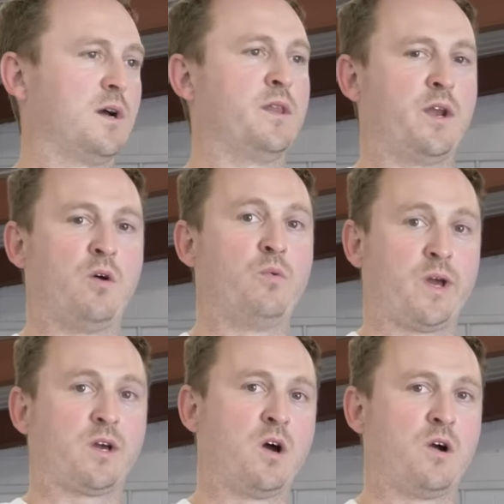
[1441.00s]
and then I'll
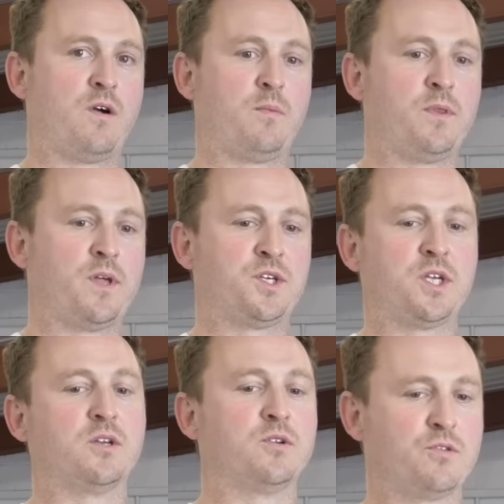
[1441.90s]
wake her up, and then
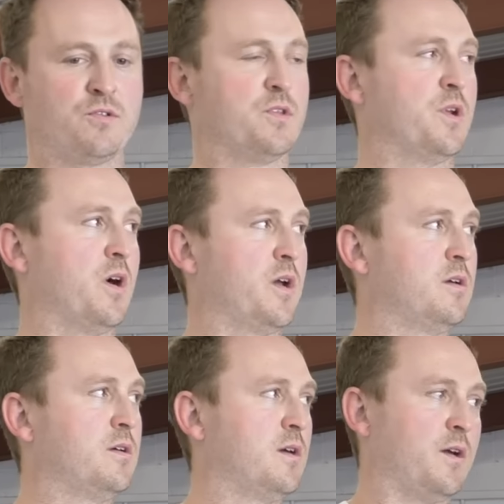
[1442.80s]
she can do through the night,
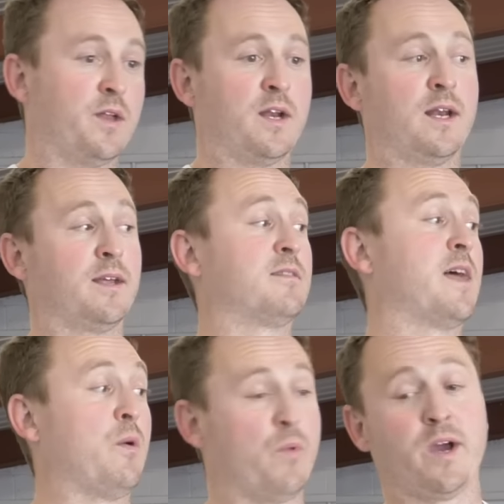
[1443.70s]
and yeah. then at least
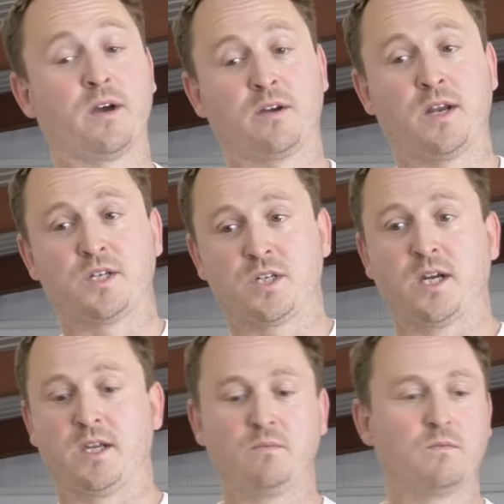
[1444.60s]
that way I can
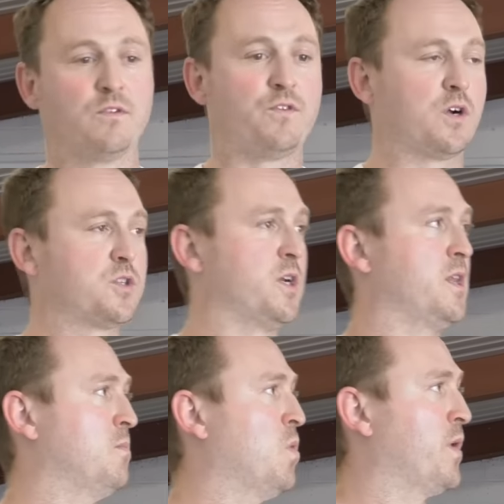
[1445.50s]
actually function
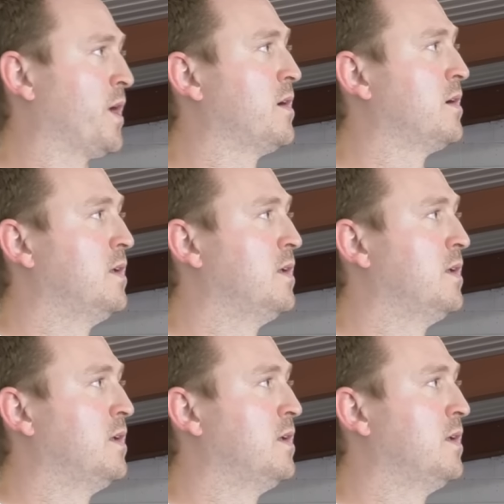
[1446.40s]
in the morning.